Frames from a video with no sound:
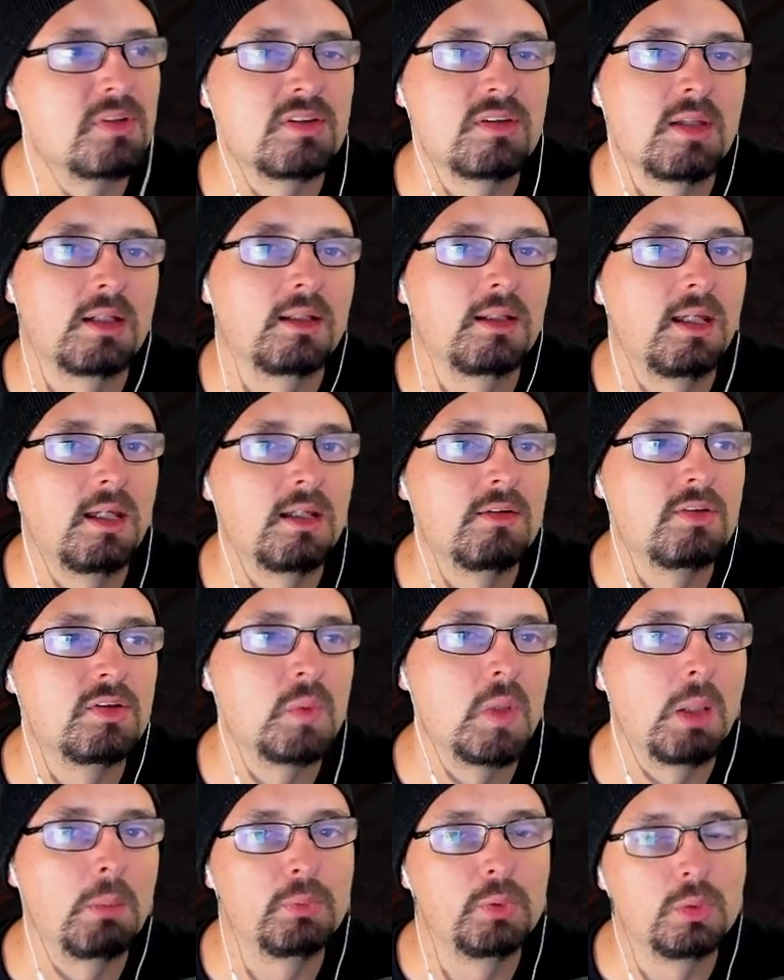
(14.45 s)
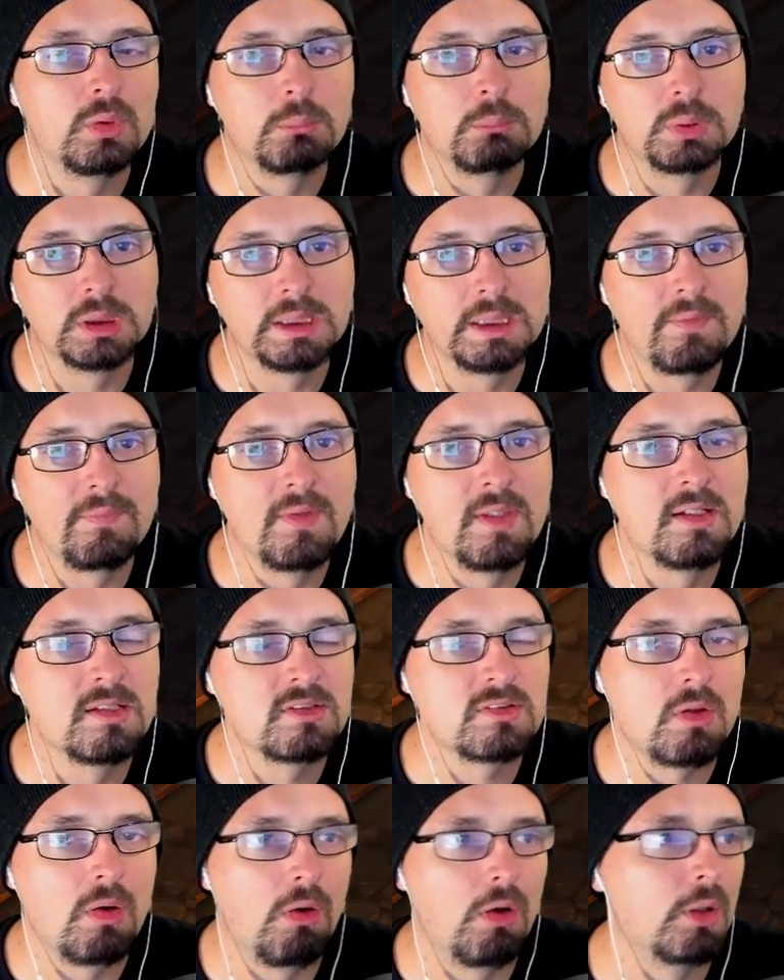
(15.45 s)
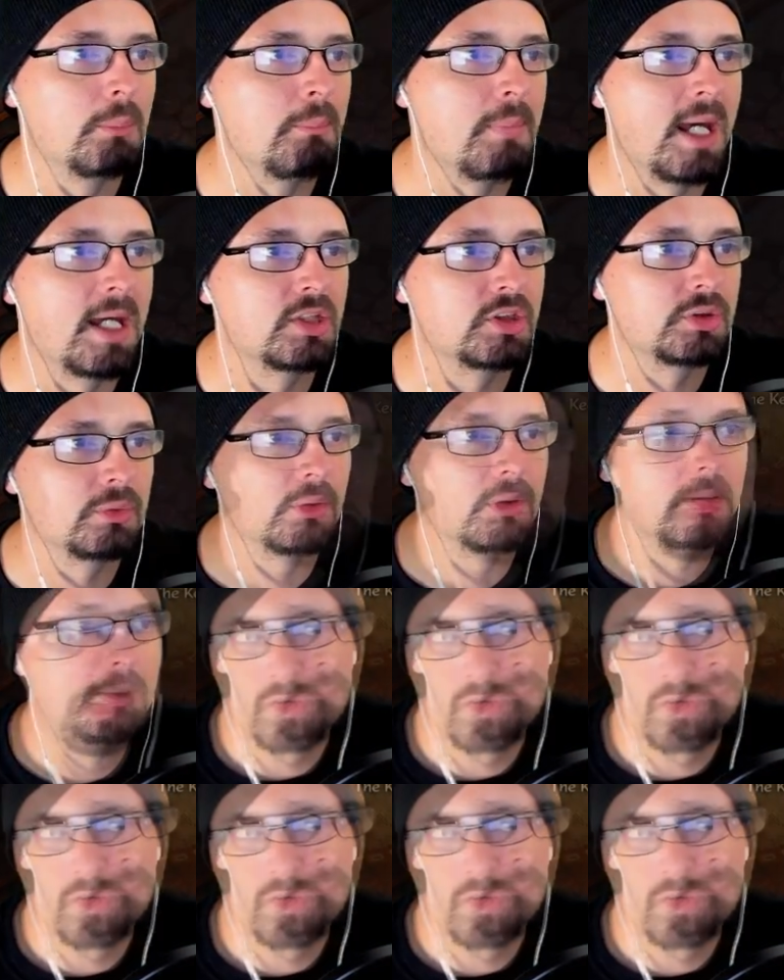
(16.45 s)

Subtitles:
as I can to help you complete this on mastery.